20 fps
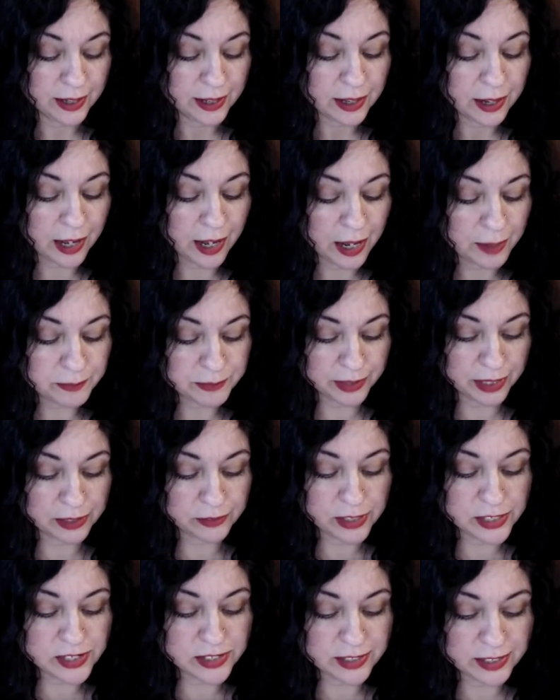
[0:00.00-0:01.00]
I'm going to
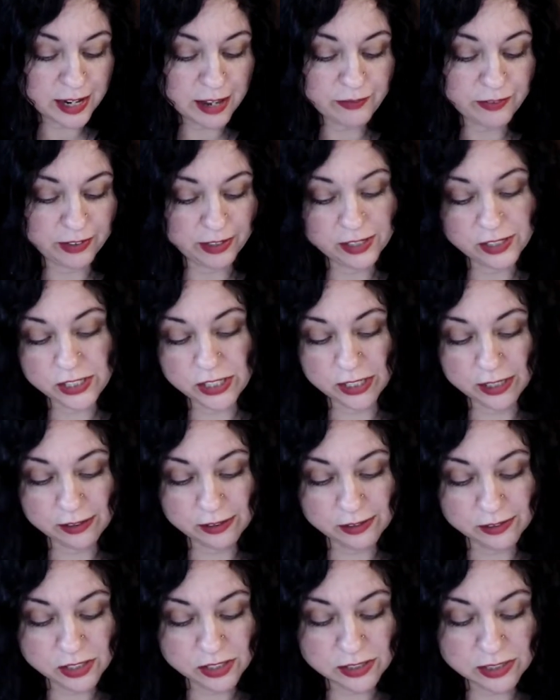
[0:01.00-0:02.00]
read you the
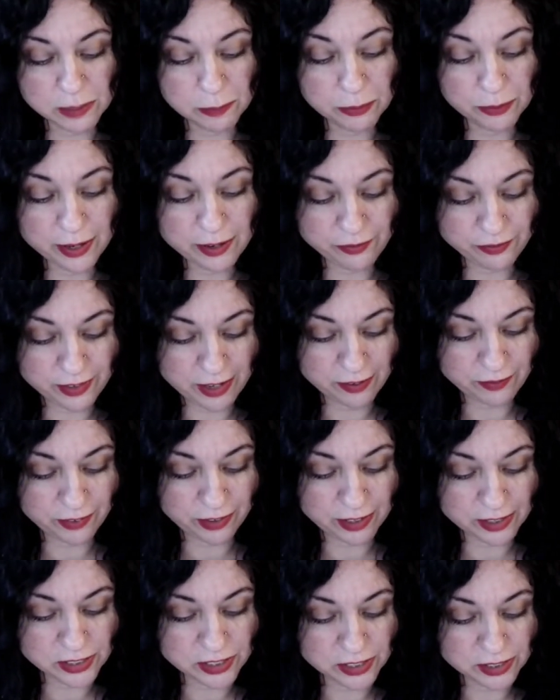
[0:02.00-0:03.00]
definition, just the brief
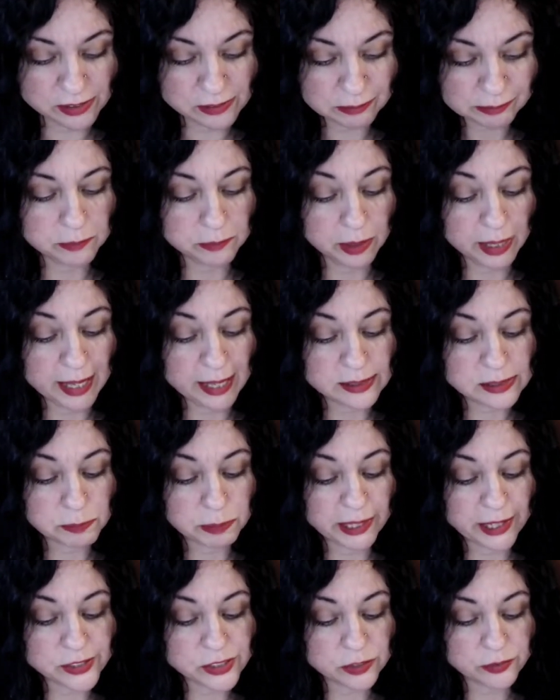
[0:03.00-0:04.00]
definition. It's
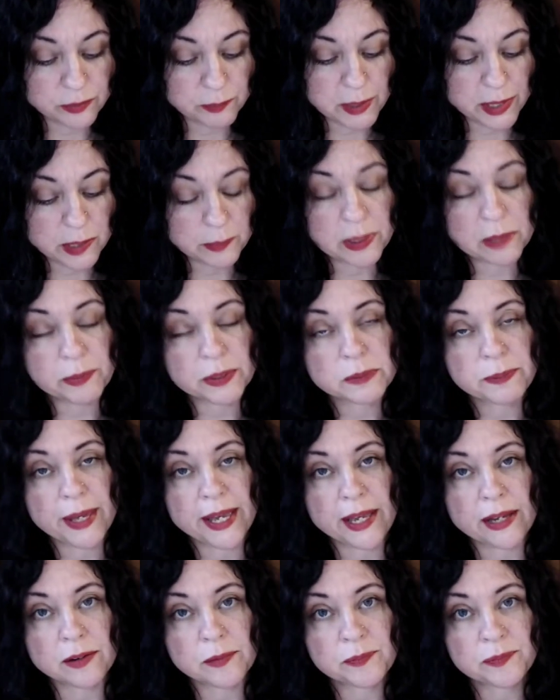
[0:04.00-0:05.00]
pleasure from other people's
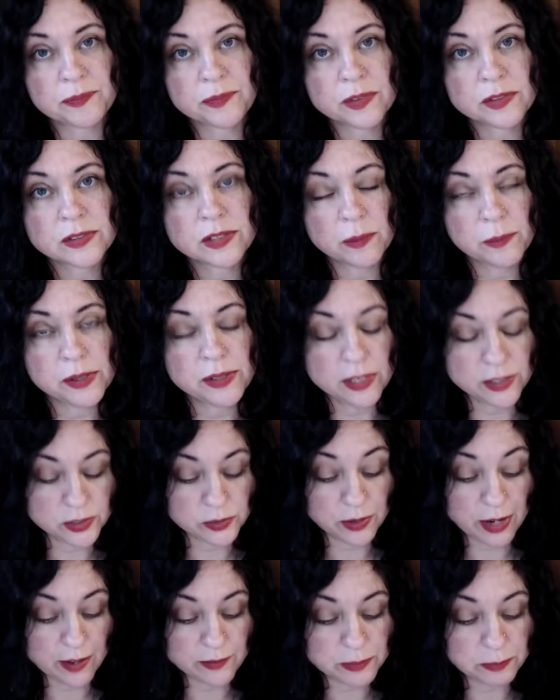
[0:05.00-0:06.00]
pain. Someone that
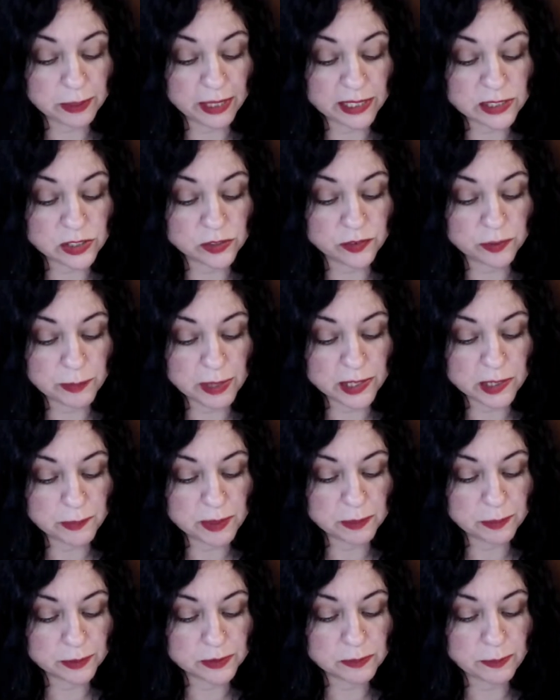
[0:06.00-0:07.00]
derives pleasure from other
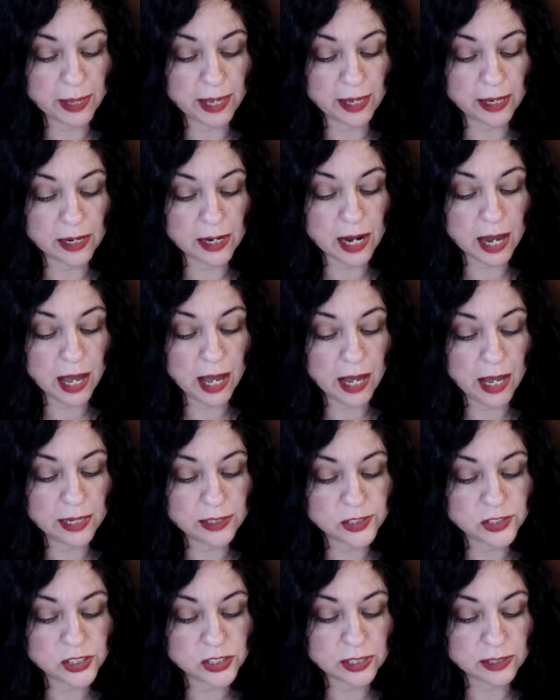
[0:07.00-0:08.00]
people's pain,
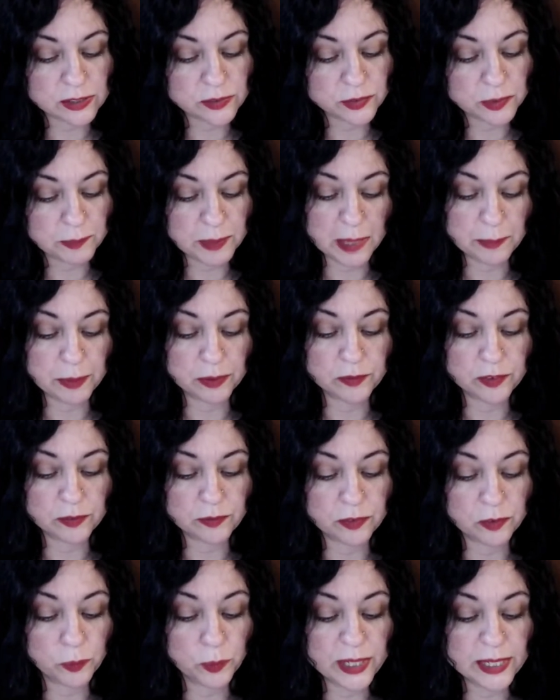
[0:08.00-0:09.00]
not just from people, but
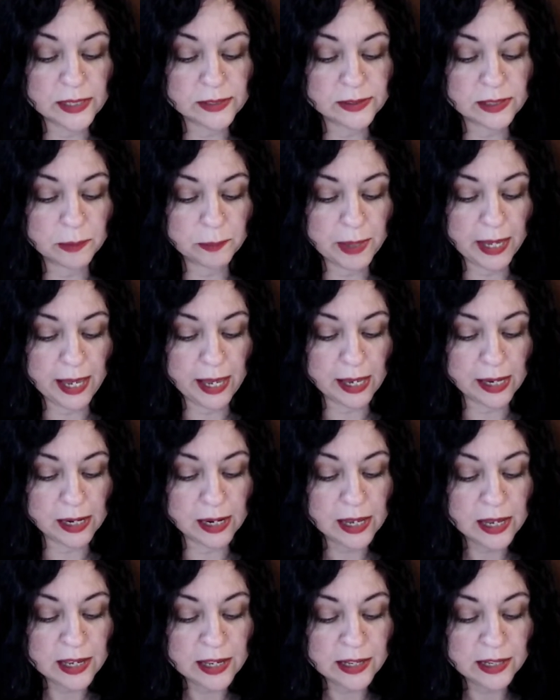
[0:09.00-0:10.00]
from witnessing pain,
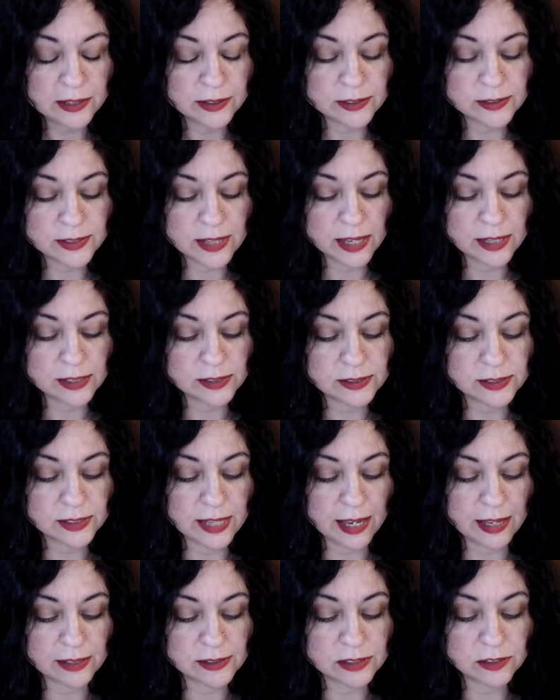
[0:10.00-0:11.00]
the sadist
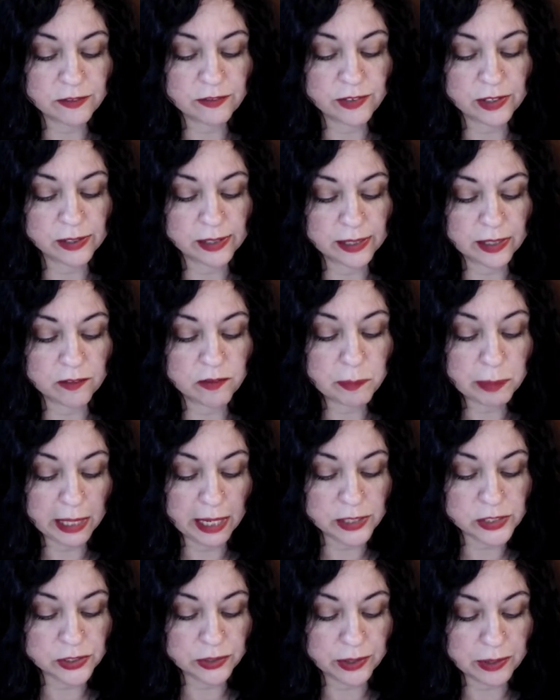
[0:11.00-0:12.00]
gains a feeling of
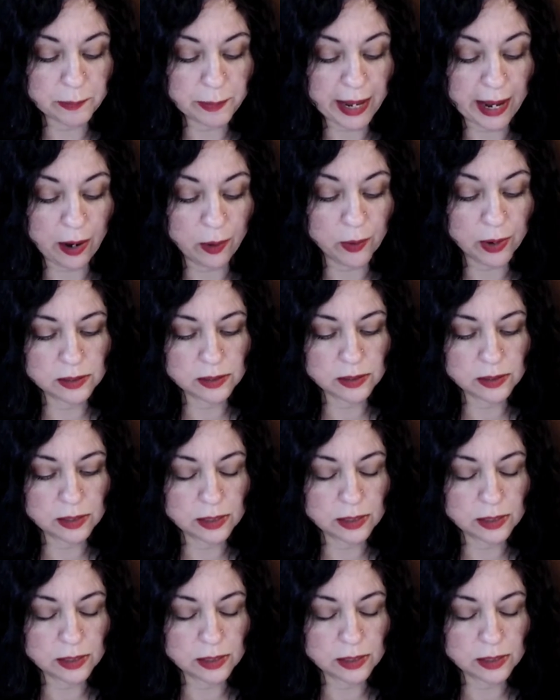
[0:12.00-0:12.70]
pleasure and power.